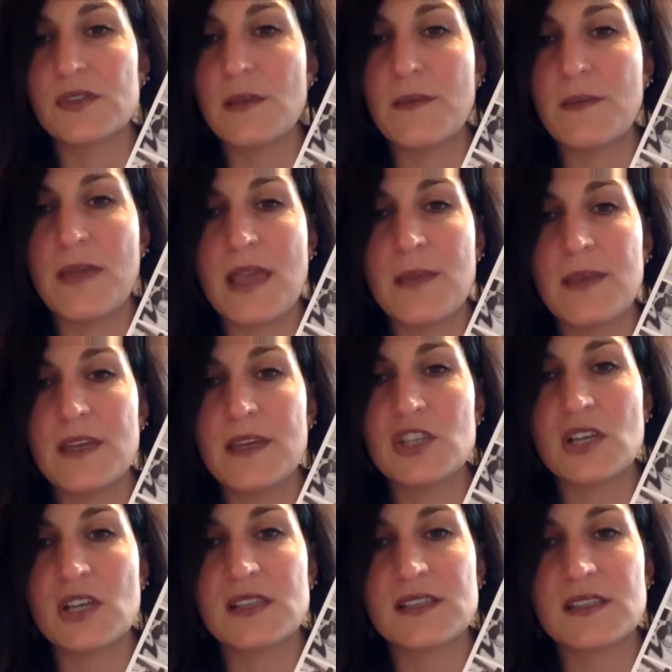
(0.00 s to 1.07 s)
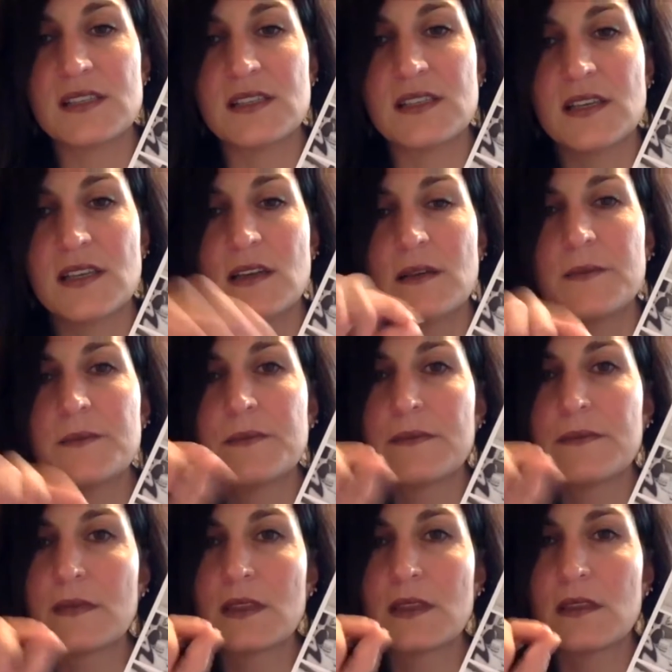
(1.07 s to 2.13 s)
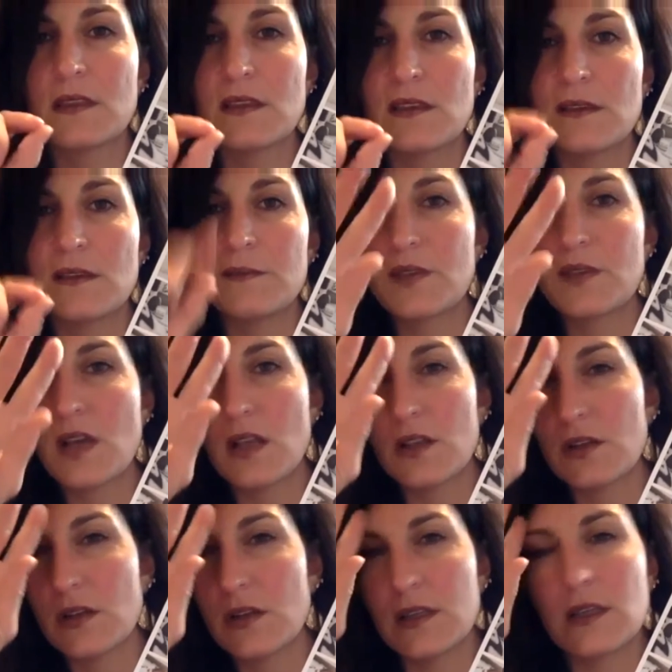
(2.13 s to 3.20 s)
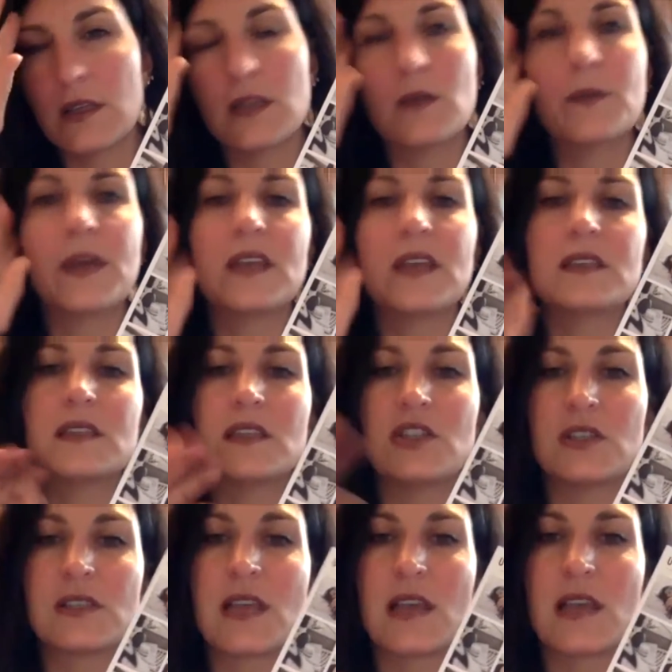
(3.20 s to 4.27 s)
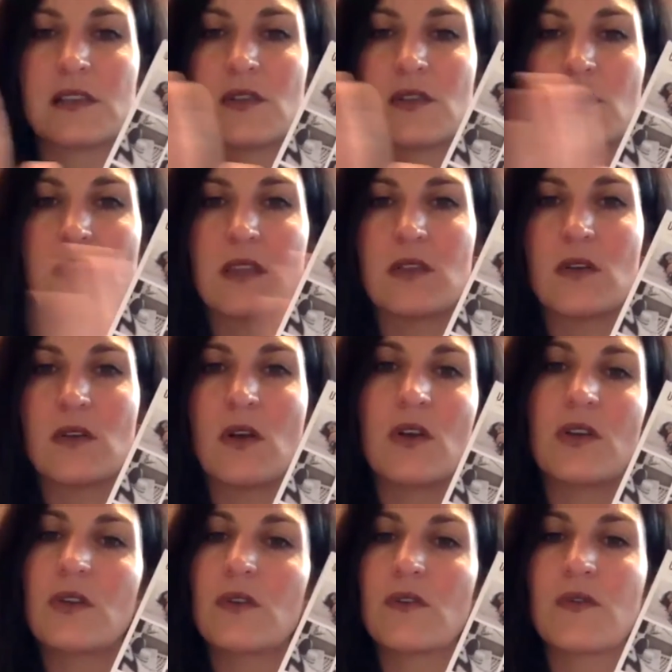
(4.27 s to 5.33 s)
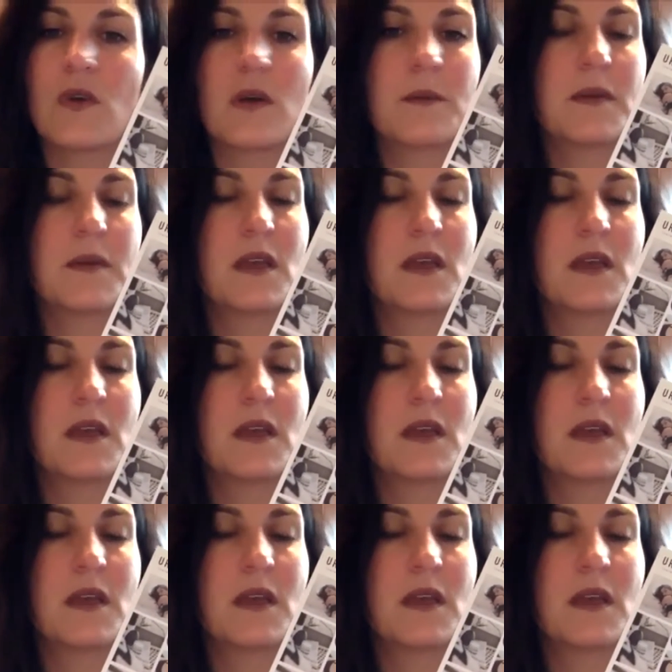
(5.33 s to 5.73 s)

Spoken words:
He maybe adjusted the color a little bit to just kind of so that they're all uniform,